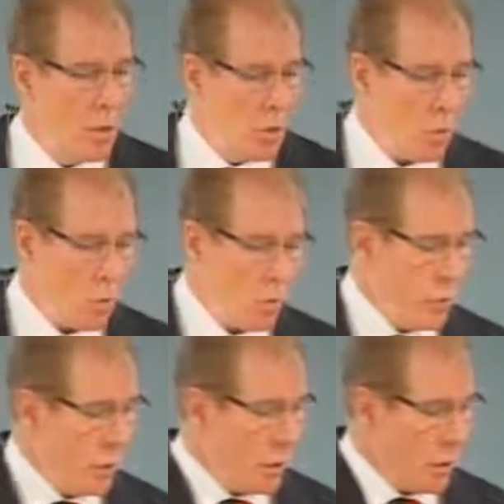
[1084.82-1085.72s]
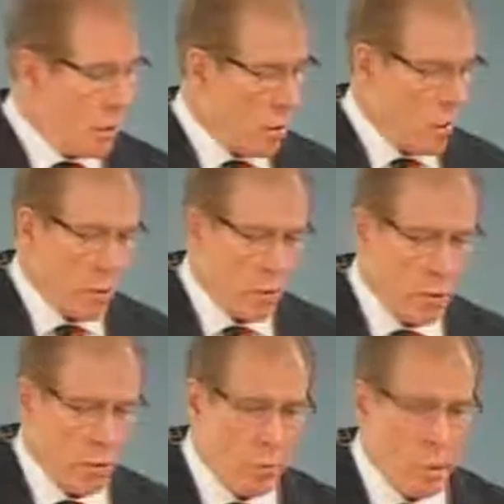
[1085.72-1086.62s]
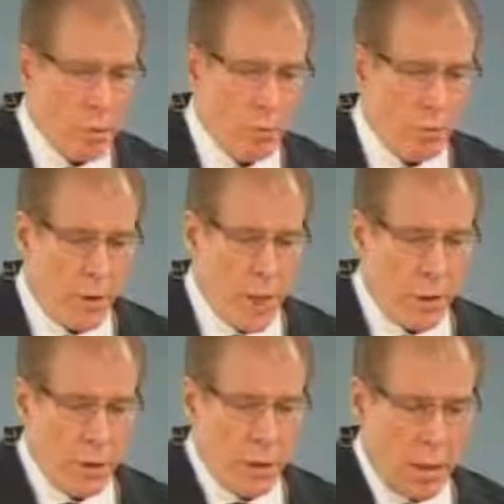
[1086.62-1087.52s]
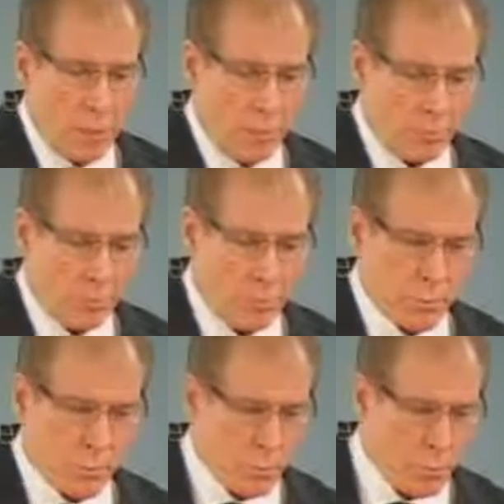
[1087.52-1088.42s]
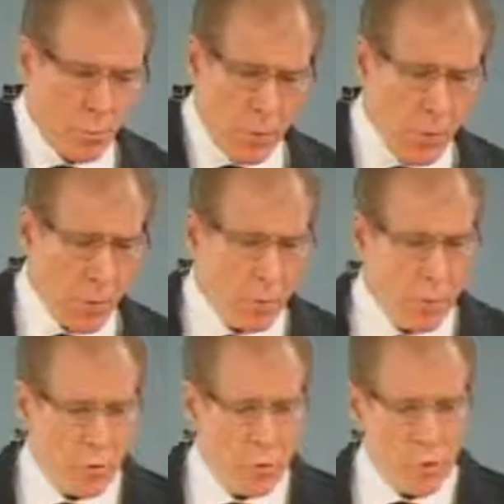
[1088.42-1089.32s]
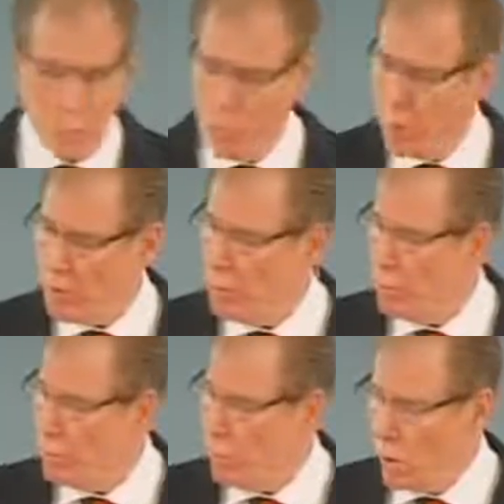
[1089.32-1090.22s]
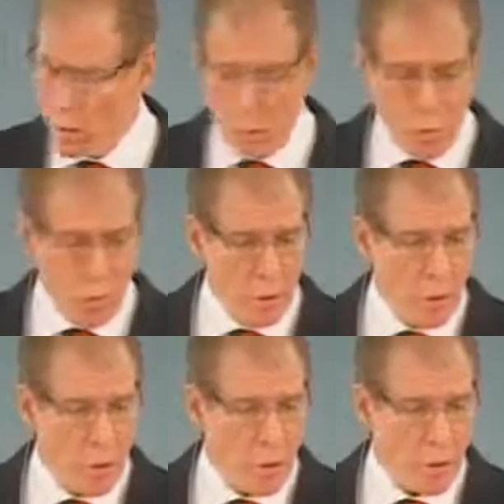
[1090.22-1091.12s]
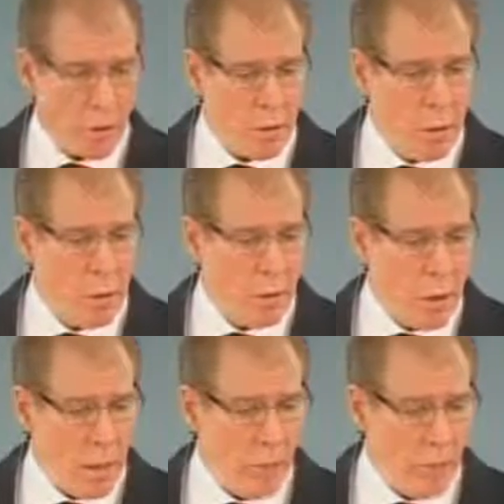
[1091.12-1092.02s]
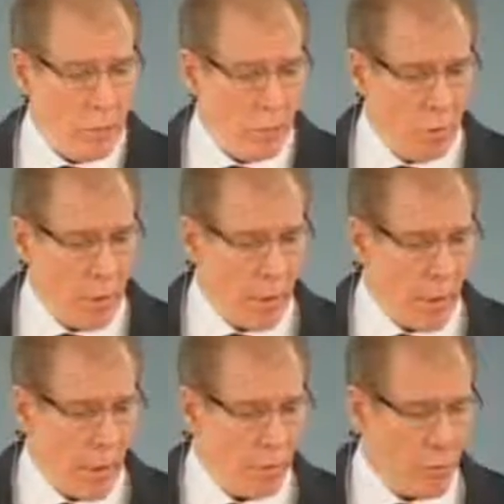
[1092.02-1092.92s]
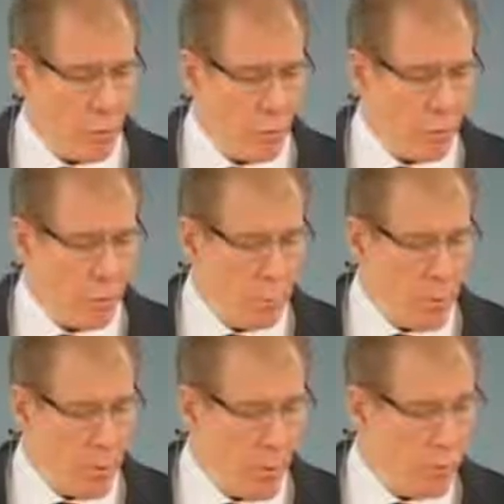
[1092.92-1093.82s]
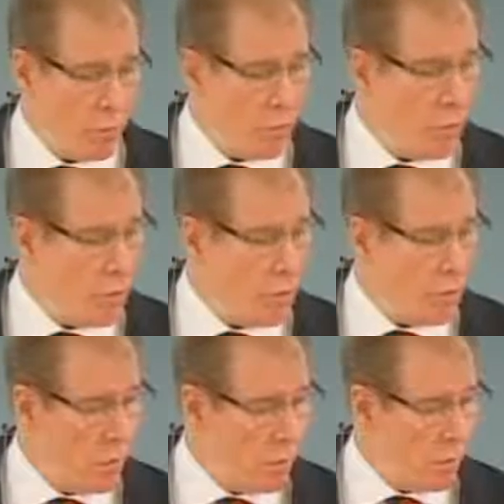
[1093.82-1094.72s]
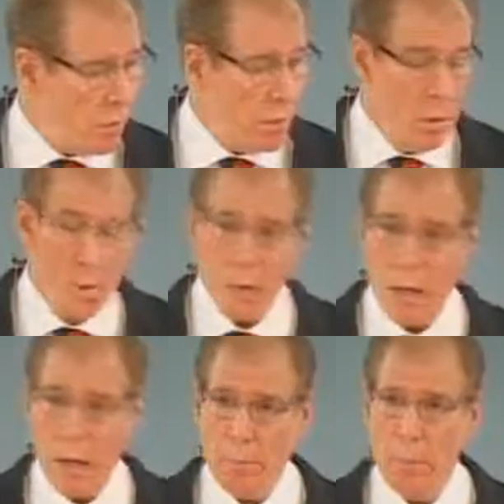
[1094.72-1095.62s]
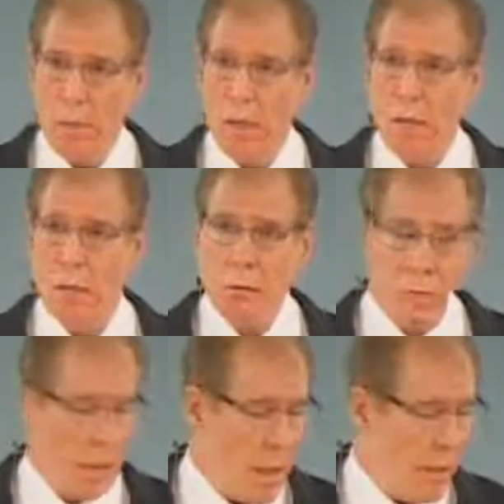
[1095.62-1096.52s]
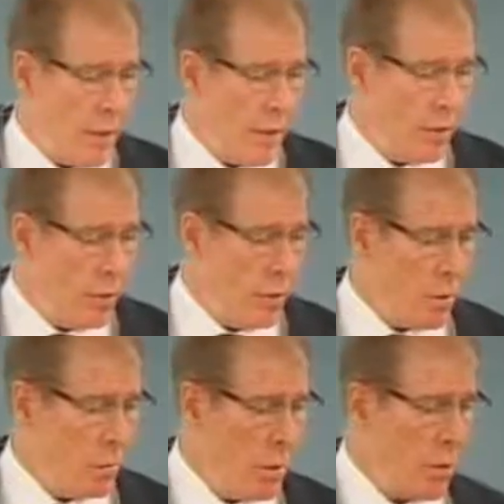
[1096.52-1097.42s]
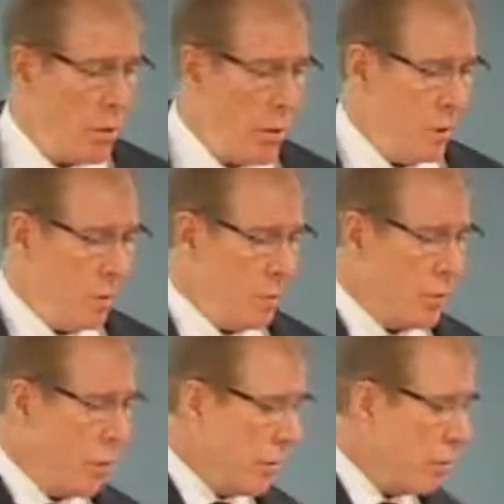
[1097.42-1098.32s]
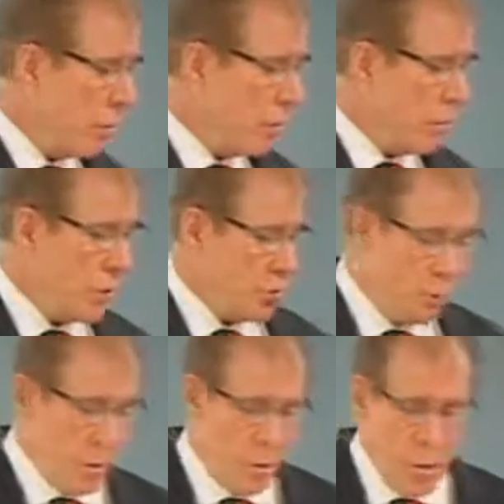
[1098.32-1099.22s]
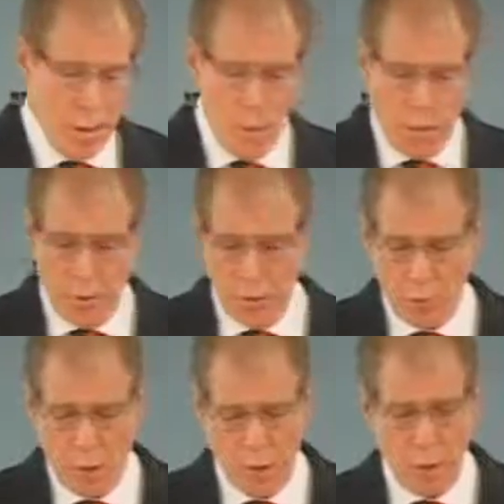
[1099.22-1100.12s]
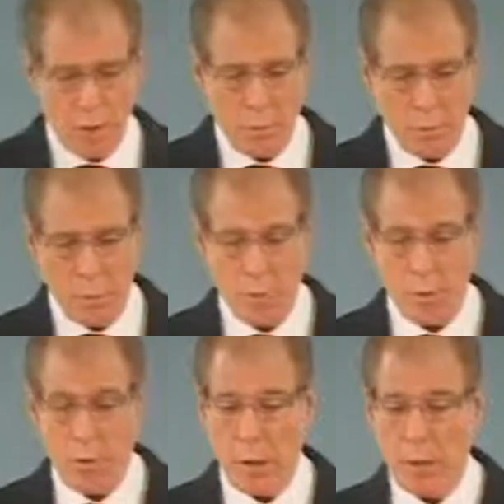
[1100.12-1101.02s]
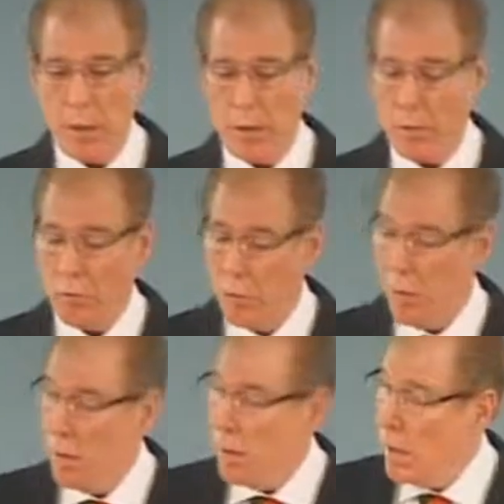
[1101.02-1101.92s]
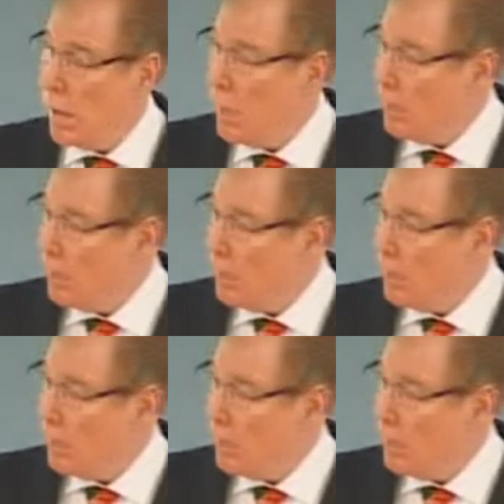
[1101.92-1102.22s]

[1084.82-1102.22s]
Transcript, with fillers: Or you can also find, um, there's a number of books. This is one on Noah and the Ark. Uh, this is not an I C R publication, but there are uh, many I C R publications geared for children. Here's another book that is uh,